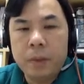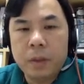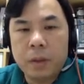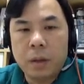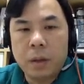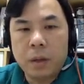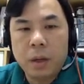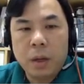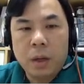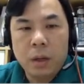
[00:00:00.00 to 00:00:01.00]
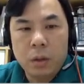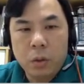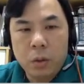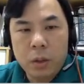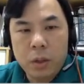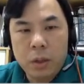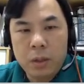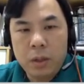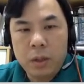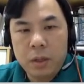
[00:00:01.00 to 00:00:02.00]
Okay, now knowing that
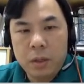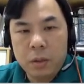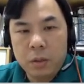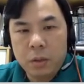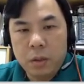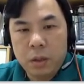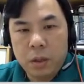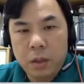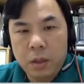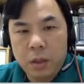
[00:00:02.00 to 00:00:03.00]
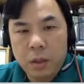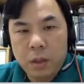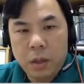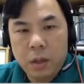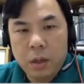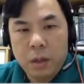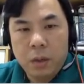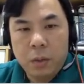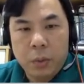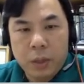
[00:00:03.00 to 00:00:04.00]
z is equal to t,
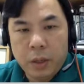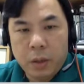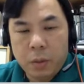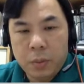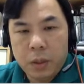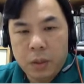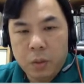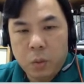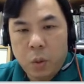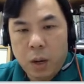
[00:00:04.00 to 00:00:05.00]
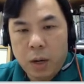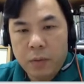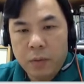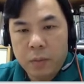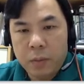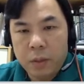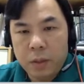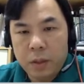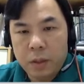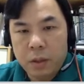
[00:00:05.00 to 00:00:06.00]
we can obtain the y from the
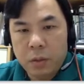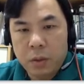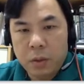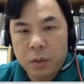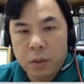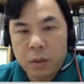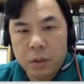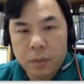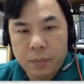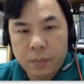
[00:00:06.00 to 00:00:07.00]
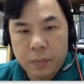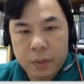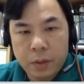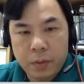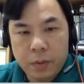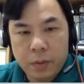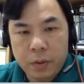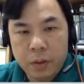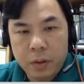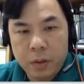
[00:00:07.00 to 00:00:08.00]
second equation here.
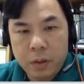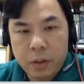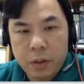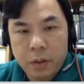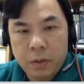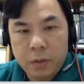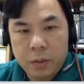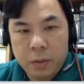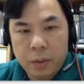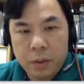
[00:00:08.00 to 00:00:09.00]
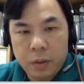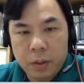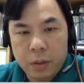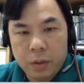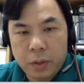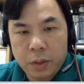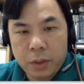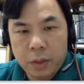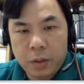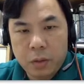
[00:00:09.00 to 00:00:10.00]
Therefore, from here we can write
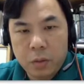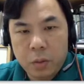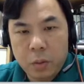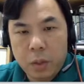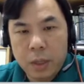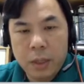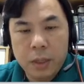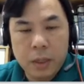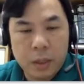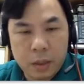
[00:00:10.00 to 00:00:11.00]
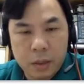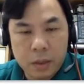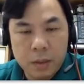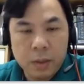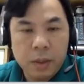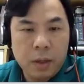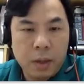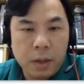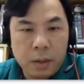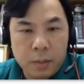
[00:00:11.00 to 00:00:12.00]
down y is
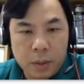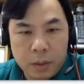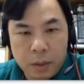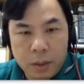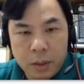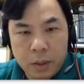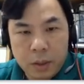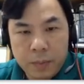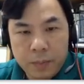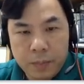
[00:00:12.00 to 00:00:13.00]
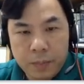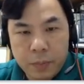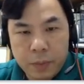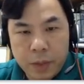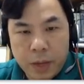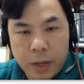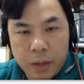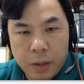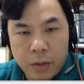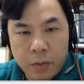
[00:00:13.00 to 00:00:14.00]
basically
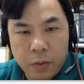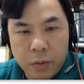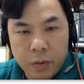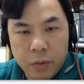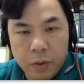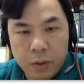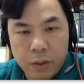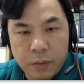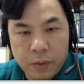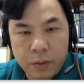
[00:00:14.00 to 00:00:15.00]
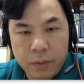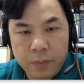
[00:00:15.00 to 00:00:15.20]
negative 1 over 7.